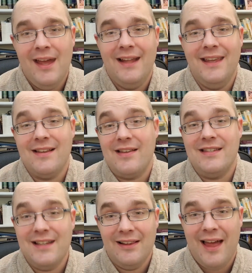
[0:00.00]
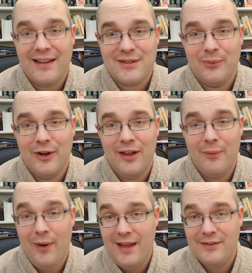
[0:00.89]
and yet I still had to
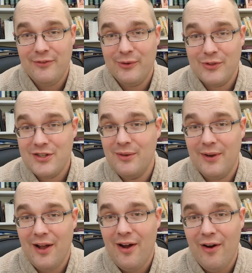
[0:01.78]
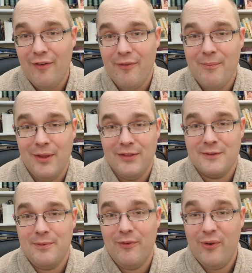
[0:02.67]
wait, wait for two and a half
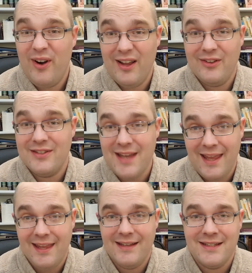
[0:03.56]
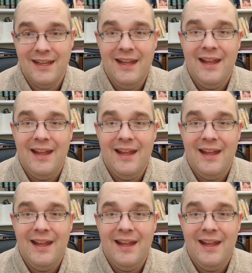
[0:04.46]
months before I could take it.